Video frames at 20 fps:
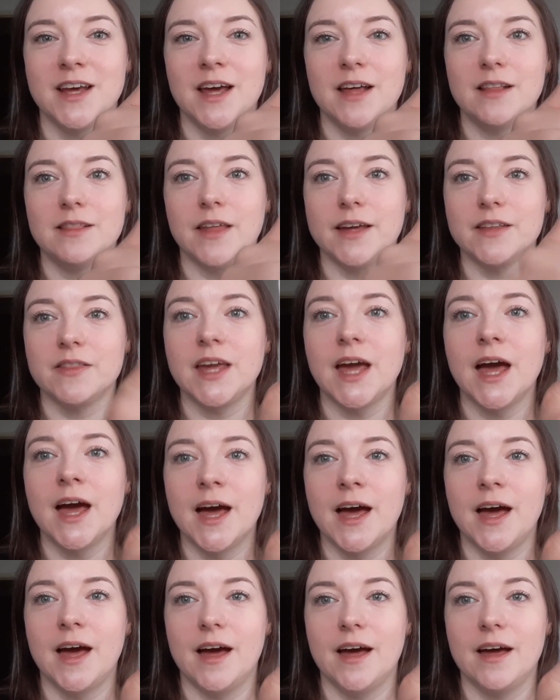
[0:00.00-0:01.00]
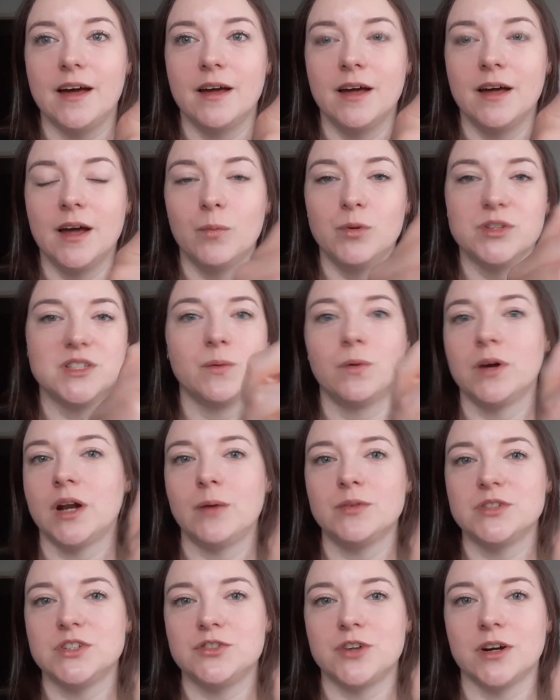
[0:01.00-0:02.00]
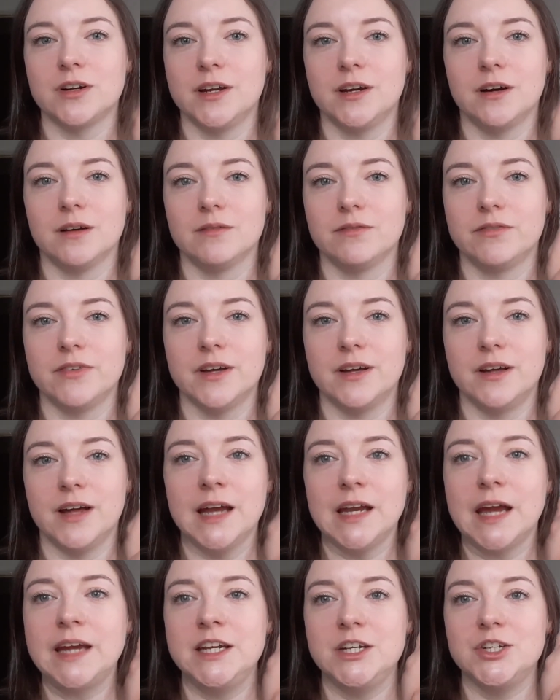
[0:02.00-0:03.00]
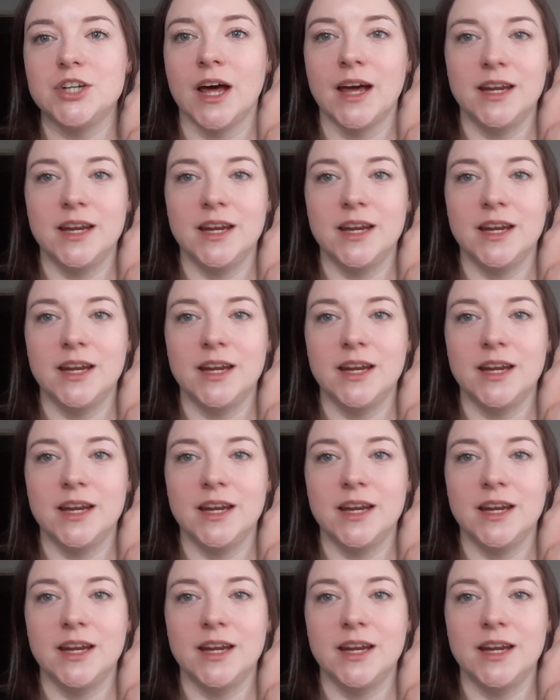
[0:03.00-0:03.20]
like, the air was the one I was struggling on for each